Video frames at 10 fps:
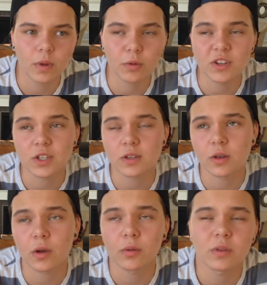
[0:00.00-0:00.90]
I
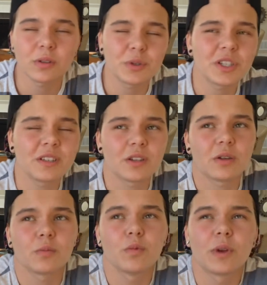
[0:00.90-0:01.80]
originally
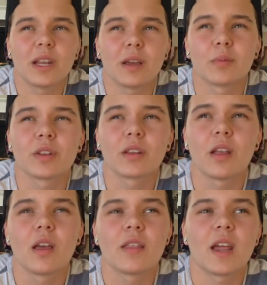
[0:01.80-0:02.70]
started reading, but
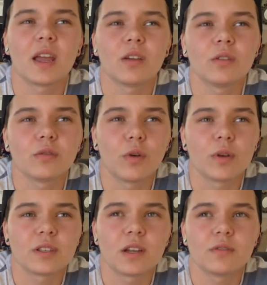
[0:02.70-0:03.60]
then I couldn't
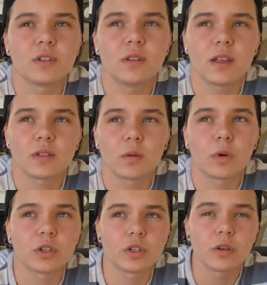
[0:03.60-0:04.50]
focus enough to do that, so I
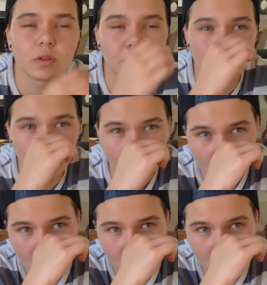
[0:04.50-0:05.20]
watched shows, but